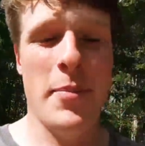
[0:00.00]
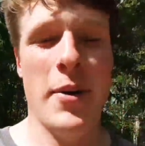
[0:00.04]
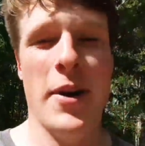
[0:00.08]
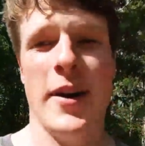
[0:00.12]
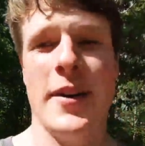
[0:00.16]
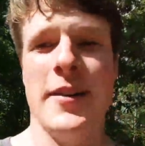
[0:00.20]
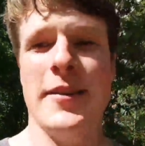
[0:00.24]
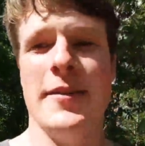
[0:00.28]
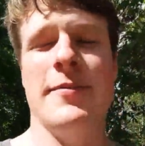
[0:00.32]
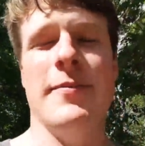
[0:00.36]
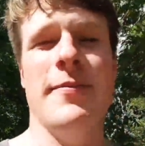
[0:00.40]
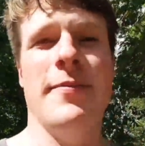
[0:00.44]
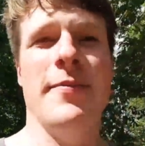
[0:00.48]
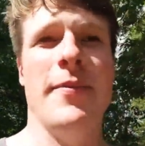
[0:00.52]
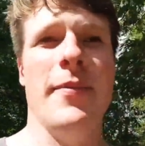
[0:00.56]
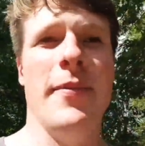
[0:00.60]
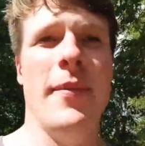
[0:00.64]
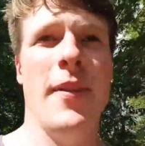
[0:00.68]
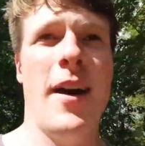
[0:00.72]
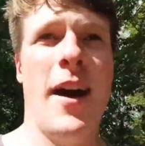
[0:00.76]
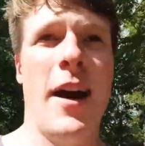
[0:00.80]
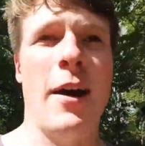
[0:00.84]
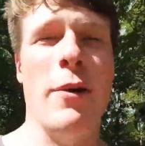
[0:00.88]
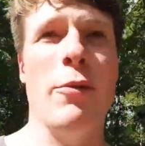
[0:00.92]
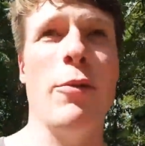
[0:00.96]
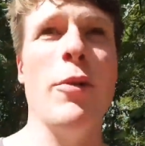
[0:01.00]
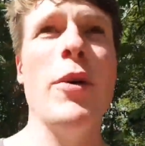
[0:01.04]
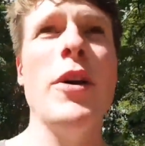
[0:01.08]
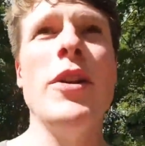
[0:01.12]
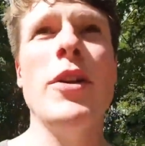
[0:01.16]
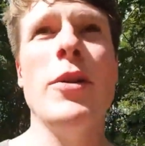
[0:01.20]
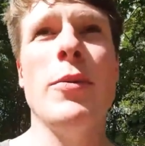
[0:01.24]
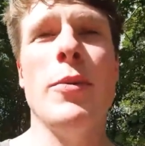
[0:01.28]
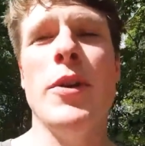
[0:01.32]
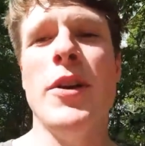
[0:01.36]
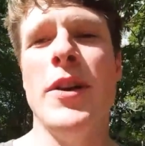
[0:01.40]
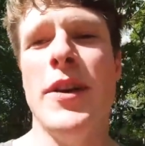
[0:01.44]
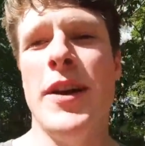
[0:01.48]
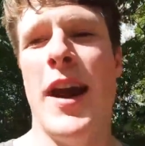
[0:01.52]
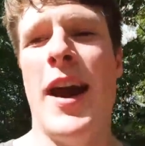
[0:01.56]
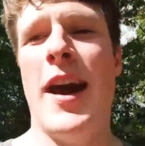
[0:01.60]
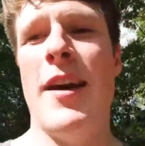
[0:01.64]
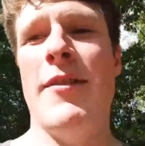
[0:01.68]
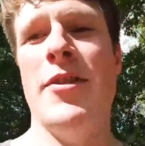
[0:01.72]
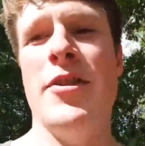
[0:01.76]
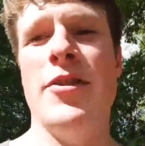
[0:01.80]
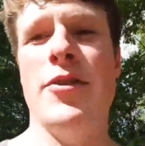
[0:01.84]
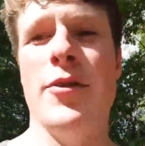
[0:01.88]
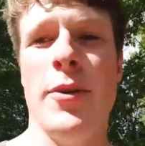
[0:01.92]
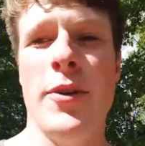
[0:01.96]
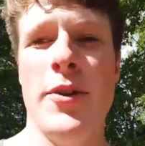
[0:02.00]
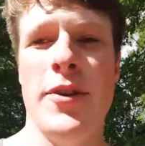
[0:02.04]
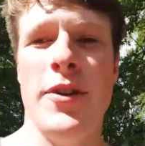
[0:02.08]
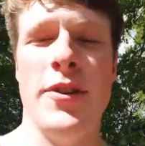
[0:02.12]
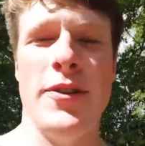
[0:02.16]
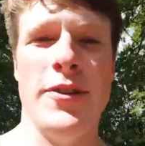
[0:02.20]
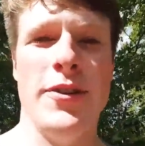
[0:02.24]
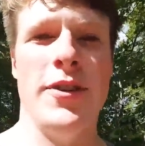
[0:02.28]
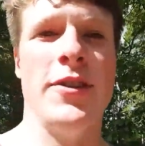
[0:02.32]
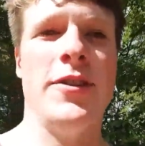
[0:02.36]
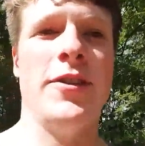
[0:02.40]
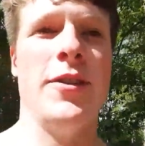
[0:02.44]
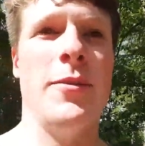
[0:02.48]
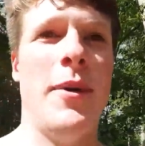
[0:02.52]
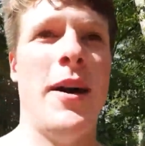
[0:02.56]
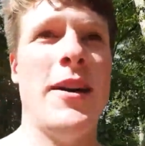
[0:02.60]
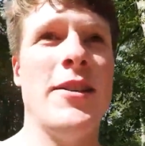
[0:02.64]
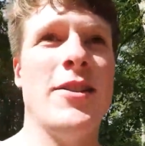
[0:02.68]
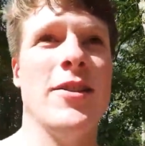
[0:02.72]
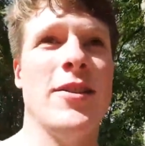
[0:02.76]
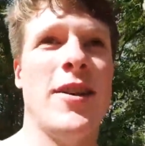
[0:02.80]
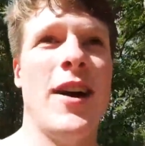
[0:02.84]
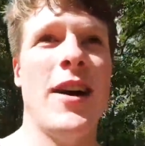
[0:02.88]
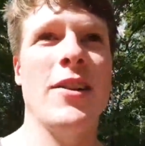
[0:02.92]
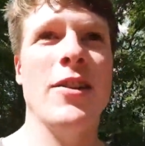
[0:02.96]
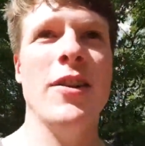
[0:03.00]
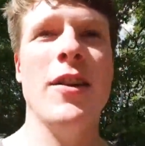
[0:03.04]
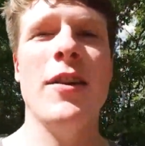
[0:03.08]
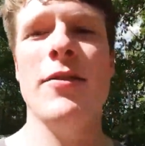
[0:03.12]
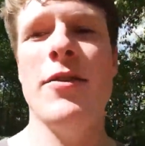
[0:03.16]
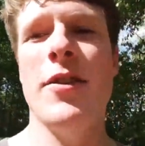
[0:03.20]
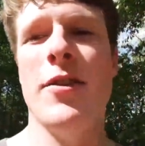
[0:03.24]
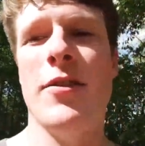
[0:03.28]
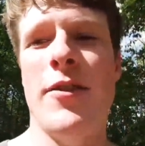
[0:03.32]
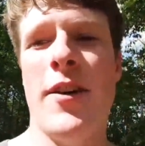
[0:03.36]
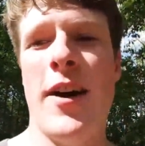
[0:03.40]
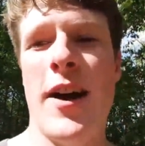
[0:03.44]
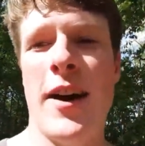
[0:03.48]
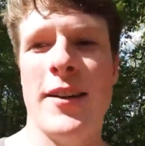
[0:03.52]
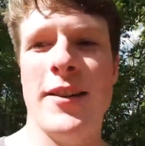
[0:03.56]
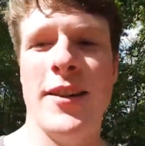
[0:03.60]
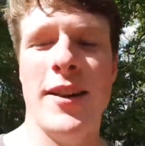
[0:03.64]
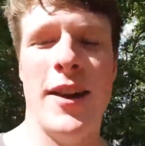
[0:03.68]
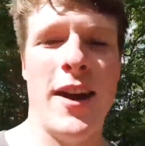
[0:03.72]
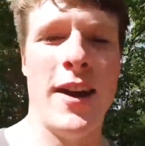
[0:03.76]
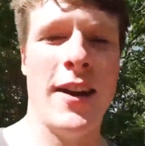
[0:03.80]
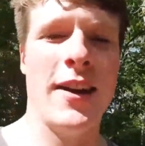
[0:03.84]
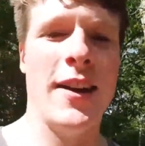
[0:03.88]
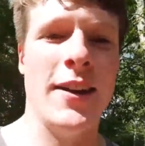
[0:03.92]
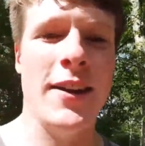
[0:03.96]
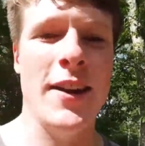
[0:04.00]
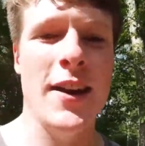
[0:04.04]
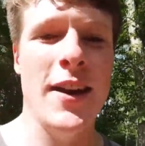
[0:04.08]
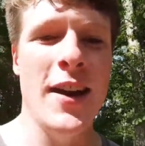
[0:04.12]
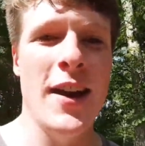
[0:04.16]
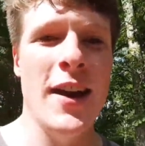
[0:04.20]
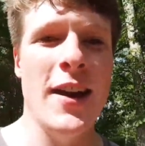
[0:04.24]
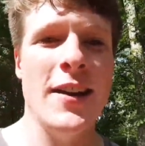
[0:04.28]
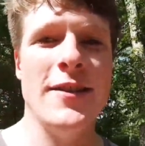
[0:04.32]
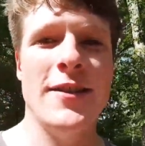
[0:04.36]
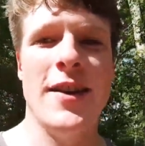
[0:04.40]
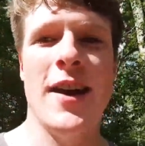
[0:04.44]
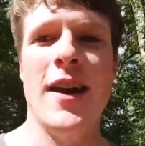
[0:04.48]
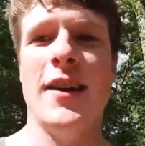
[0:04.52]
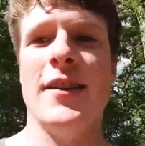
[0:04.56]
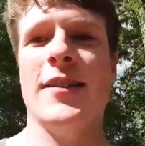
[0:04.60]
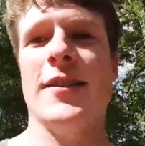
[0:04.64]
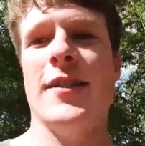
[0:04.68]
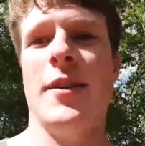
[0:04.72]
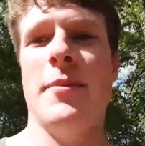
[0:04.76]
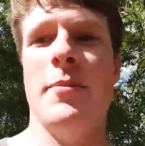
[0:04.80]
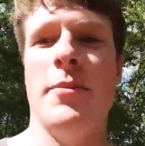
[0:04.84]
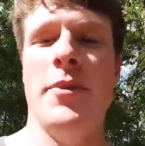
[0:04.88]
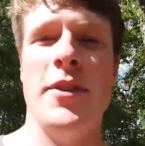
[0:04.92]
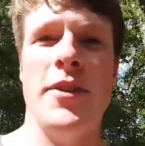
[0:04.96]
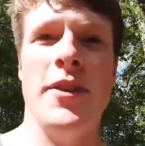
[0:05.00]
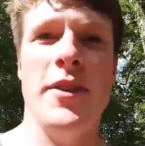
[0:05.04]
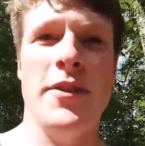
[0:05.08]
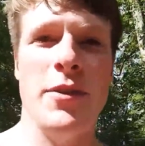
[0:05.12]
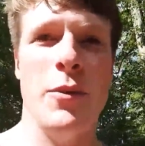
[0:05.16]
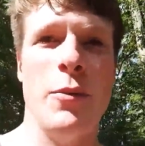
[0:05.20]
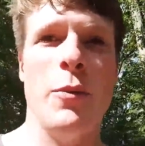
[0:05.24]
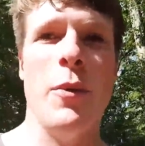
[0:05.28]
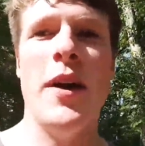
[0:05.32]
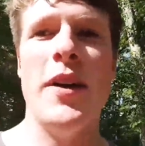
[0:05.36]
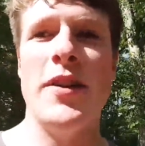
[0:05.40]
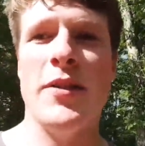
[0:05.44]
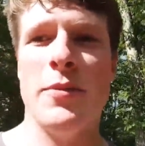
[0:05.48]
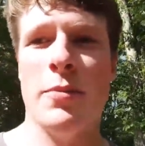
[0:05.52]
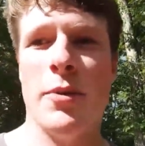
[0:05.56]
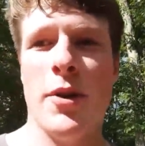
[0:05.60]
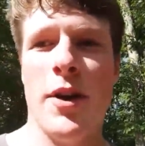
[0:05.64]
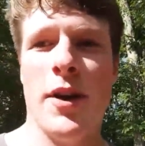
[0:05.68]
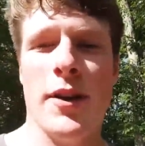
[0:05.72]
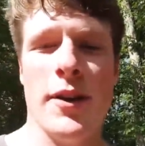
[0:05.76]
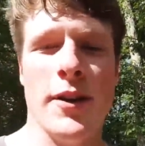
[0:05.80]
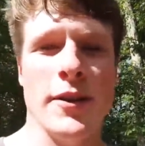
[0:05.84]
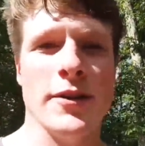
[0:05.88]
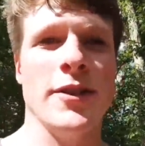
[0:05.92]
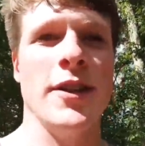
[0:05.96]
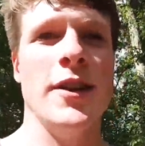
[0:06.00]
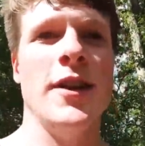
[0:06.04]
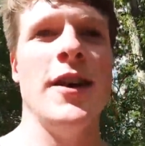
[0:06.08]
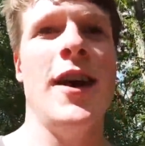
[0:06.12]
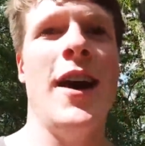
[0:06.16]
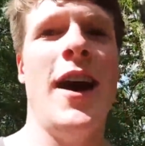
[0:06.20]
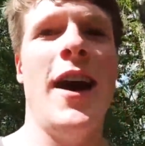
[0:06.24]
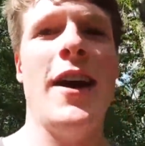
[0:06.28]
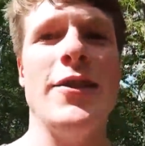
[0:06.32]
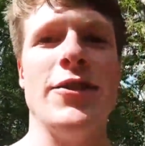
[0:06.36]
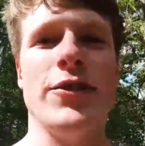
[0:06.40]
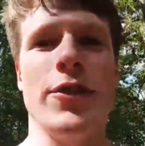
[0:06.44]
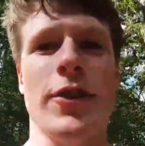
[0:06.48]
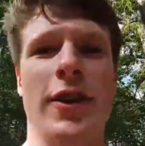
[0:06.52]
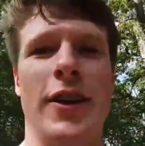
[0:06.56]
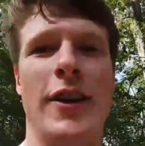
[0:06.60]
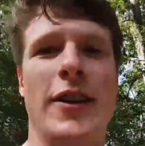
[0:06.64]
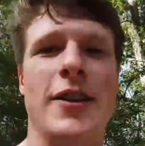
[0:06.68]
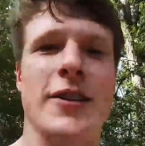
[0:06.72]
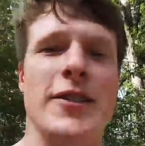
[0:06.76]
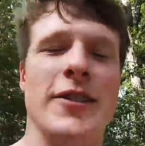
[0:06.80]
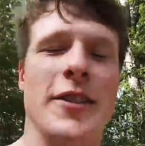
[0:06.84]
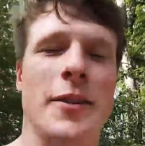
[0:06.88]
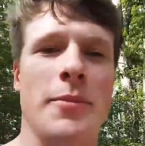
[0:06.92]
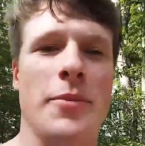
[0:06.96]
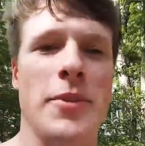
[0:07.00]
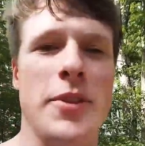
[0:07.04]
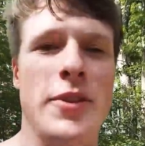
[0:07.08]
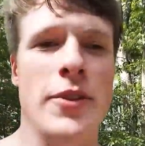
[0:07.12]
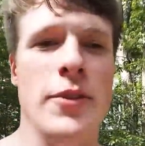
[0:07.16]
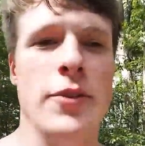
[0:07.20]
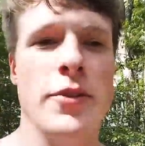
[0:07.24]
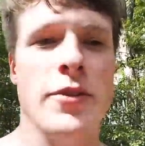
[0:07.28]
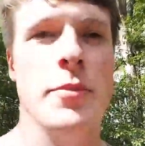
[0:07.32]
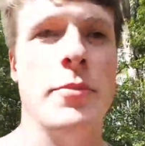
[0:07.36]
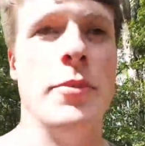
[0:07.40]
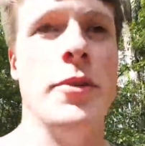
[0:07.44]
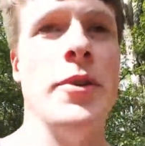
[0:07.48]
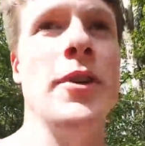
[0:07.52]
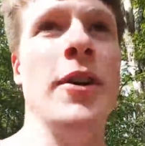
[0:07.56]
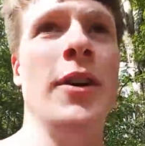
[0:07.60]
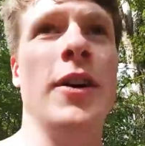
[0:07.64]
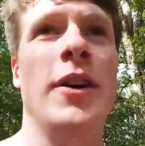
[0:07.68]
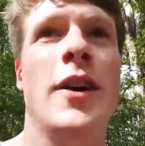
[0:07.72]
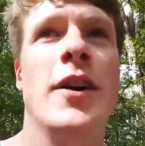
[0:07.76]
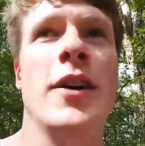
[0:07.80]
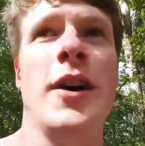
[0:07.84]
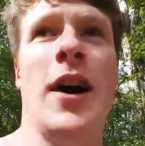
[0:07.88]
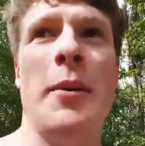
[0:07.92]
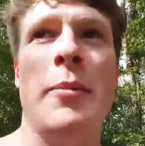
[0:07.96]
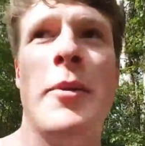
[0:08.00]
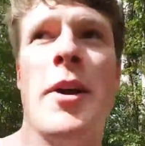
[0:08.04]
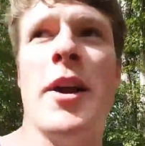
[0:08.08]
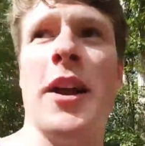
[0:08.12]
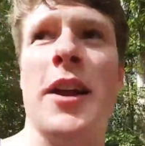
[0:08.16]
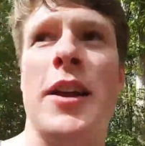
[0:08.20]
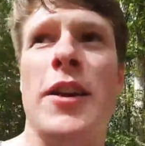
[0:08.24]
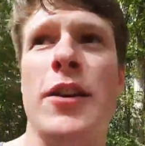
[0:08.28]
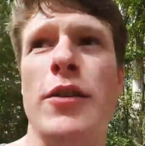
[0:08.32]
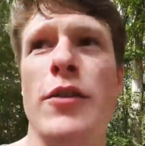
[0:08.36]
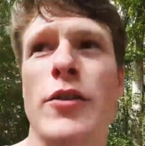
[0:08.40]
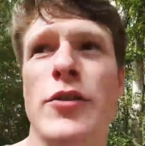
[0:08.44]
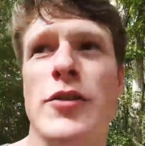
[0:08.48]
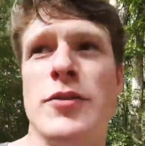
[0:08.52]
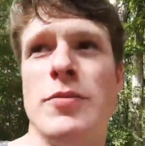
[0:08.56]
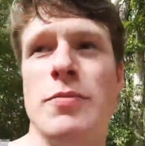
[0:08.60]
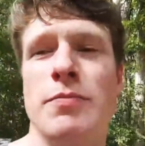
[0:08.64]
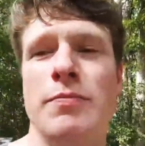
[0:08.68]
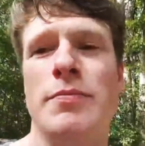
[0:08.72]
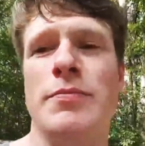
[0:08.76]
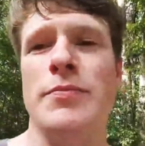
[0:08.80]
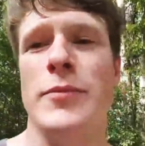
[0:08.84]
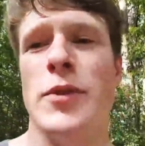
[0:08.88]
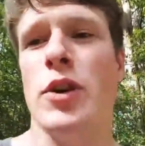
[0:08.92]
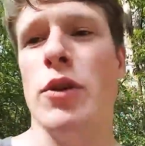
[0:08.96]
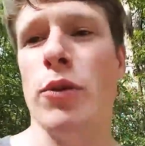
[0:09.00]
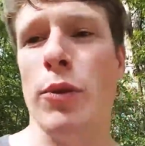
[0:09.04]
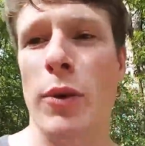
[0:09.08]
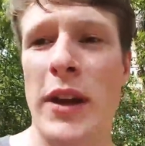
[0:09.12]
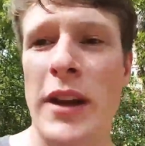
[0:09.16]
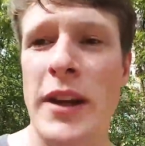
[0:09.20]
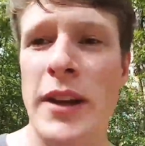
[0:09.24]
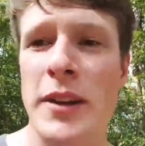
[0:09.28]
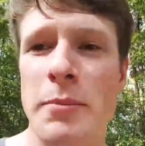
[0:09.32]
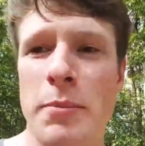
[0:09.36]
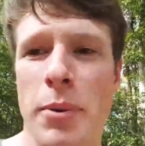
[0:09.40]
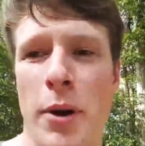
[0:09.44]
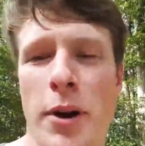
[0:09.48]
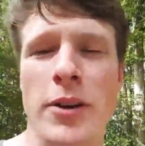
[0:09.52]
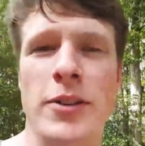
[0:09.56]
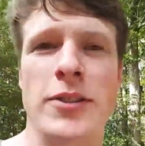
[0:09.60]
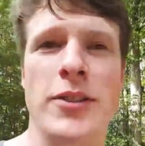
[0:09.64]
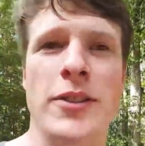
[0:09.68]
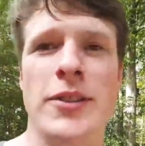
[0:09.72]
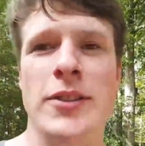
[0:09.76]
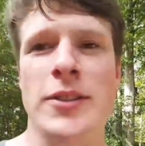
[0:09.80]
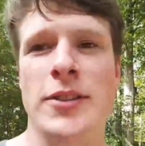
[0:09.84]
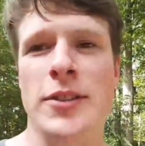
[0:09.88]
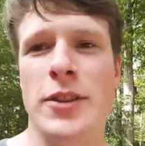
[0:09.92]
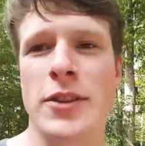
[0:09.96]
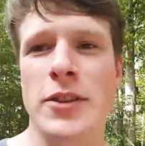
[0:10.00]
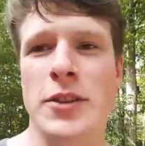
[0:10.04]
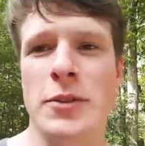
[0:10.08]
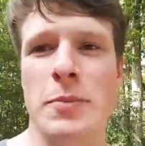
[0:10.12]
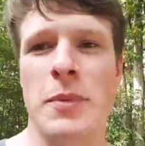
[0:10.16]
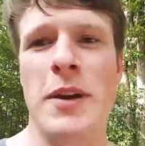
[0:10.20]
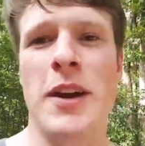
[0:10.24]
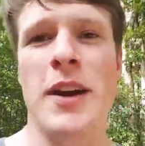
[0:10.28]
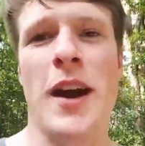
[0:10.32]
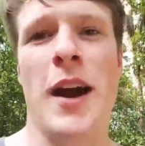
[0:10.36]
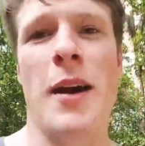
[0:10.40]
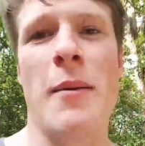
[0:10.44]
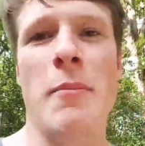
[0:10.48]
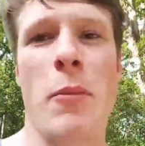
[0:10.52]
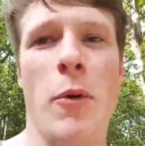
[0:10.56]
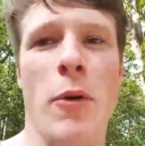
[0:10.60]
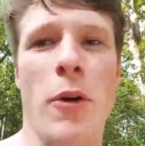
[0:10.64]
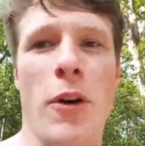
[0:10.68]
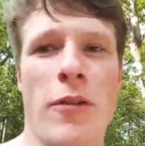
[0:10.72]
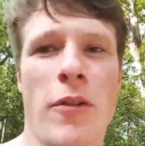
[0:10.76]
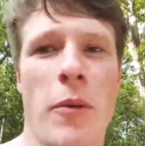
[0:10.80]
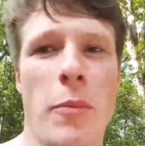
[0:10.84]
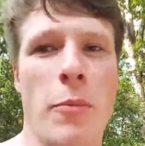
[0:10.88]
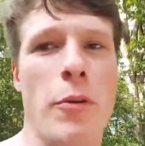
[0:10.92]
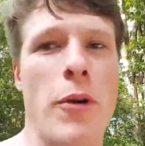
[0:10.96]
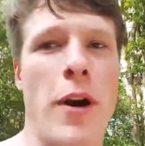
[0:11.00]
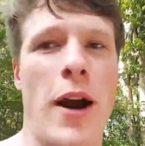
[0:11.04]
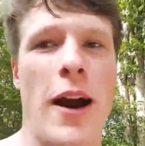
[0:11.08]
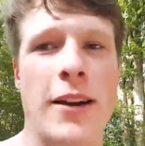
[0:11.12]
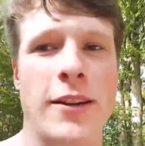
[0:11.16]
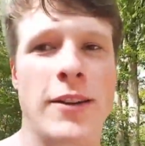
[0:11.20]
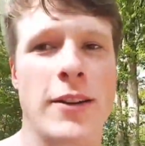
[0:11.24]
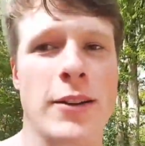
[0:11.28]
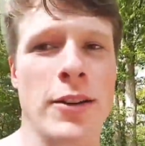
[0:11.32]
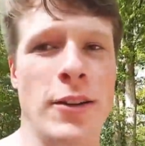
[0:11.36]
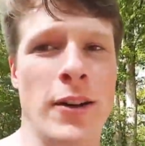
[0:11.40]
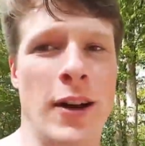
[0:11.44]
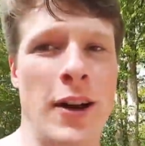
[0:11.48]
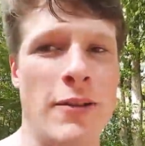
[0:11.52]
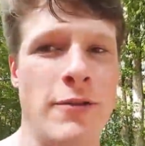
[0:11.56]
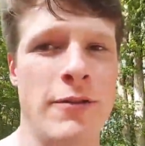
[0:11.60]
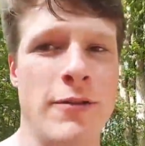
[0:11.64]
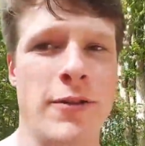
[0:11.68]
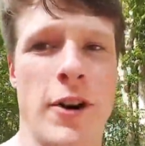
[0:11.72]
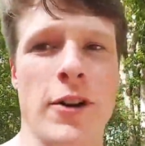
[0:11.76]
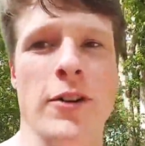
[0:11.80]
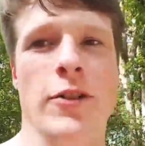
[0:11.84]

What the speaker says: But I really have enjoyed this system. I love the fact that I can take something that's a waste product and turn it into something usable. I'm not a huge green person, so to speak. I'm more of a practical and